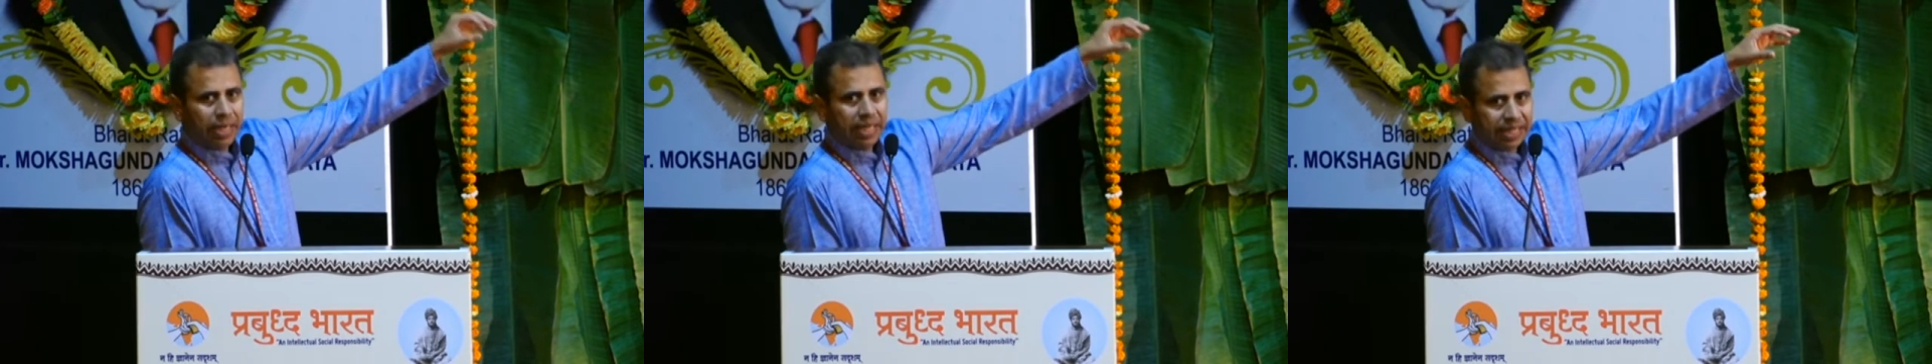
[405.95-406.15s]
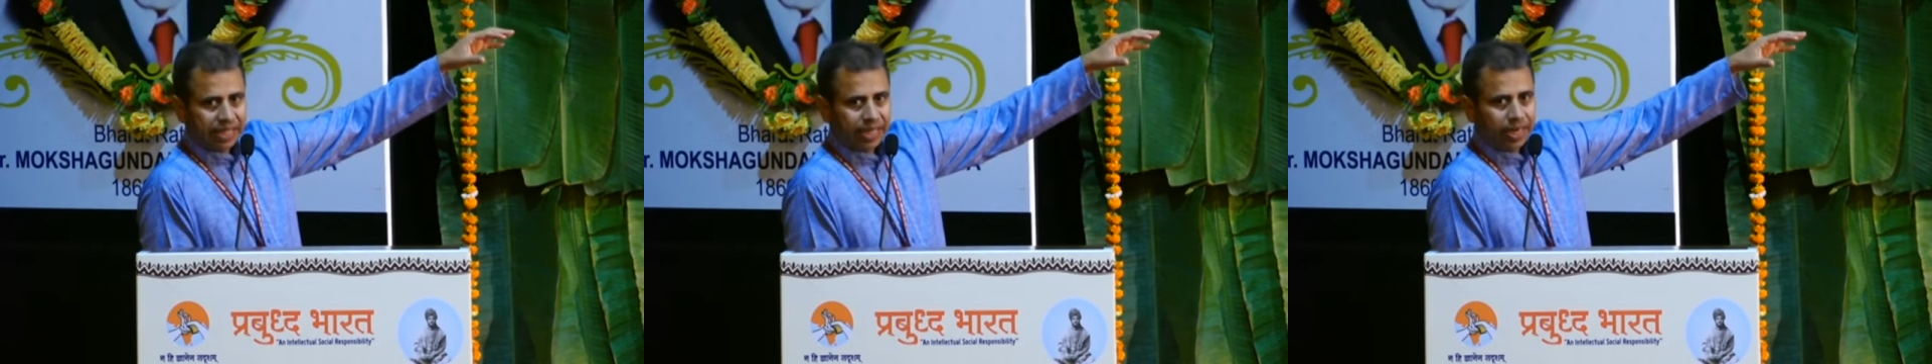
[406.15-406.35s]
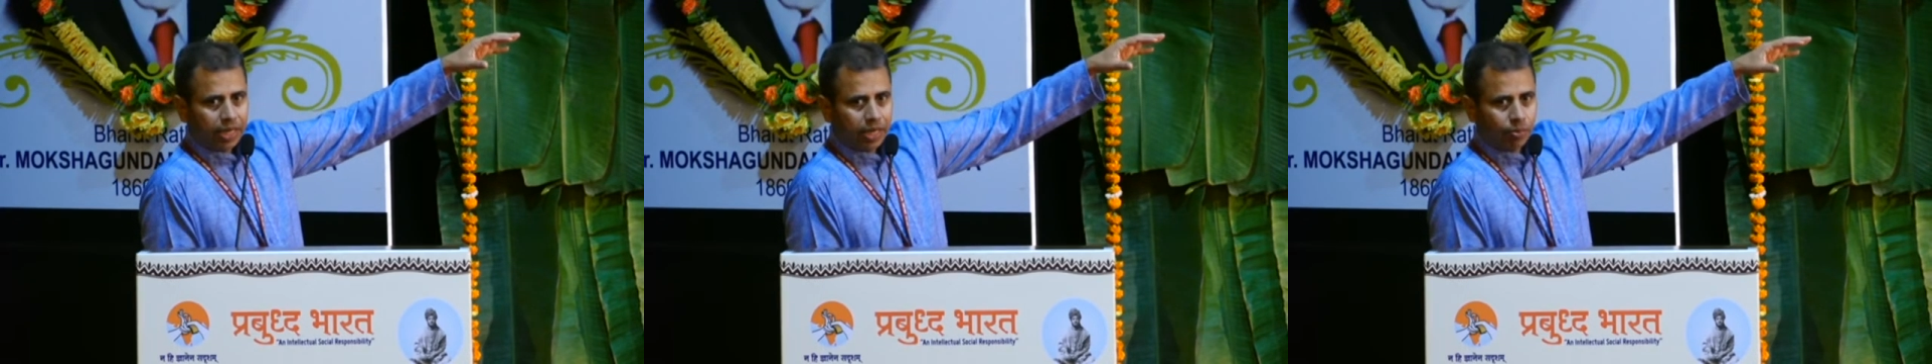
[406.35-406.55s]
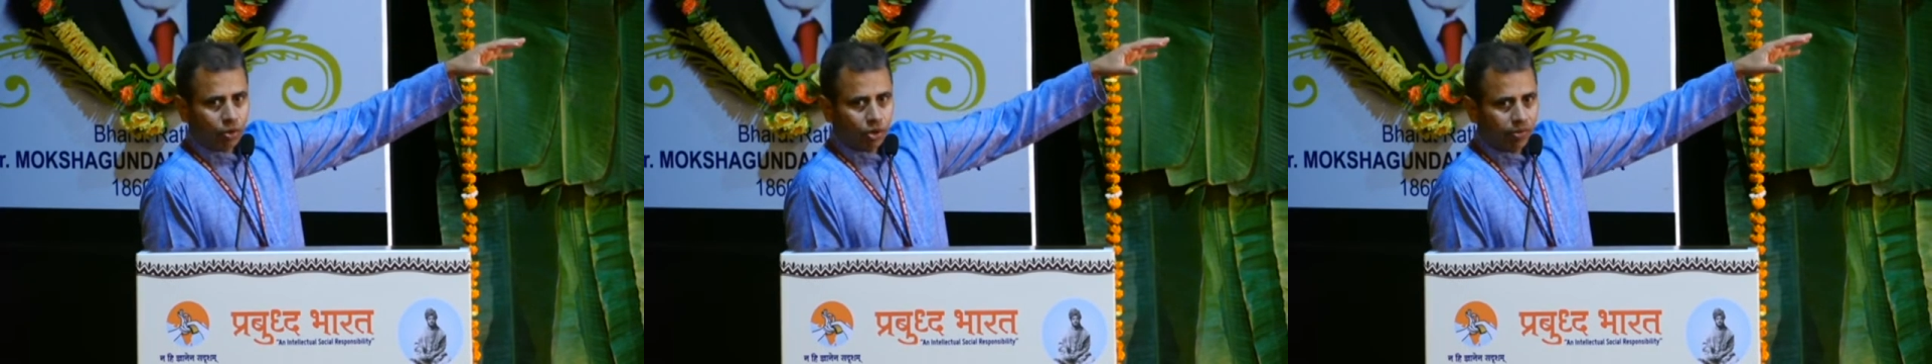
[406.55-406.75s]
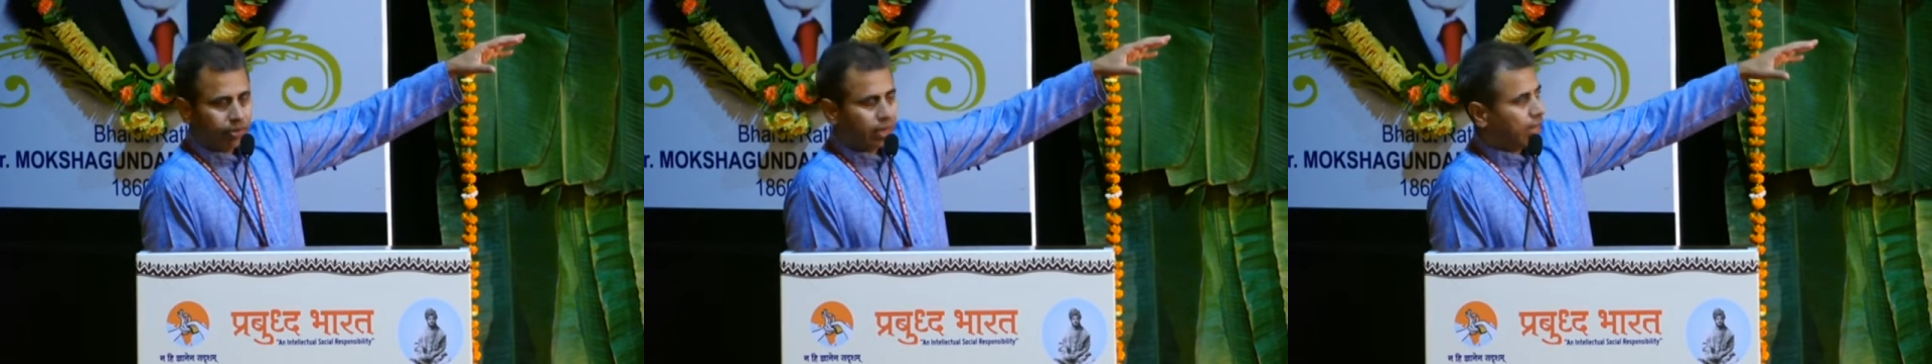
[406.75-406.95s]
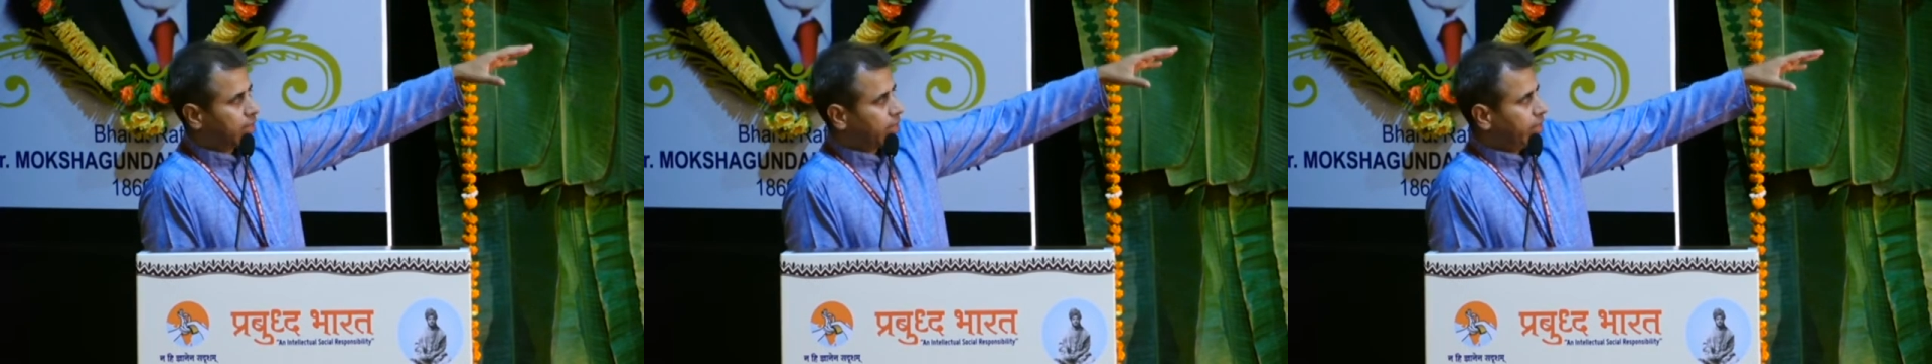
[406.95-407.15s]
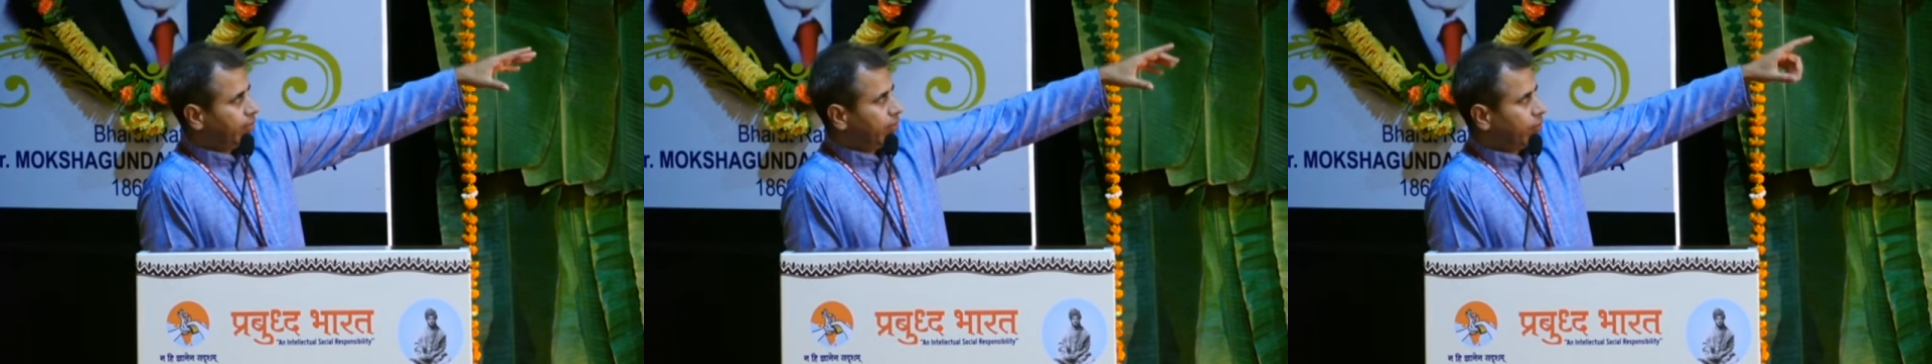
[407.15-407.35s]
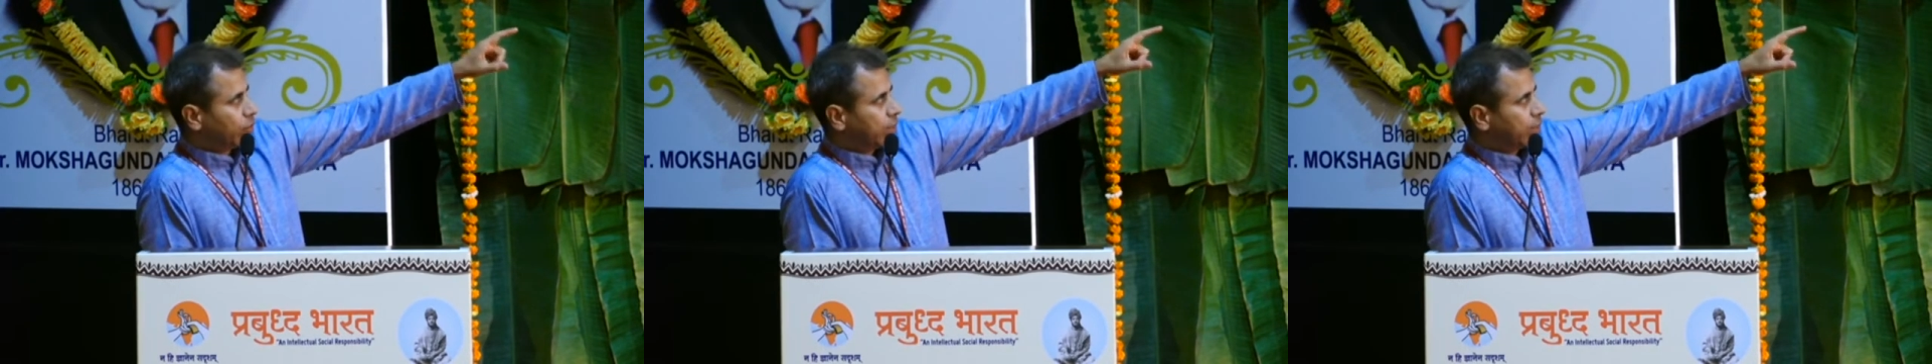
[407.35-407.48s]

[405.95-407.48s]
NCRT book of class 7.